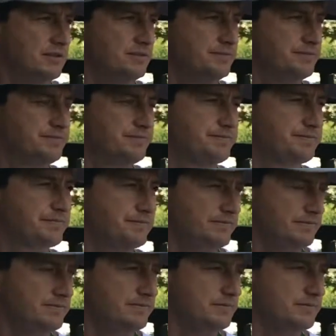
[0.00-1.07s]
Uh,
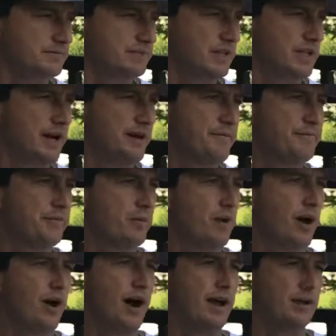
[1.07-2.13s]
or, or, yeah,
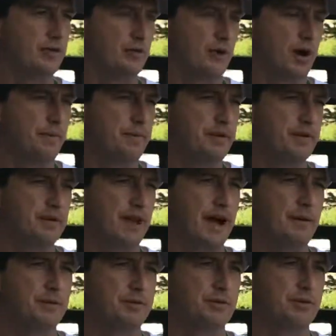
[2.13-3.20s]
well, I grew up in a
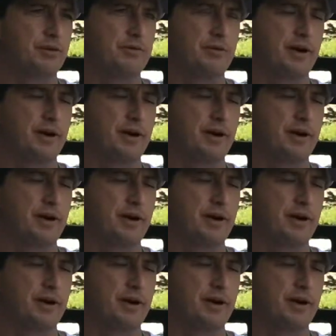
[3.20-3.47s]
laboratory.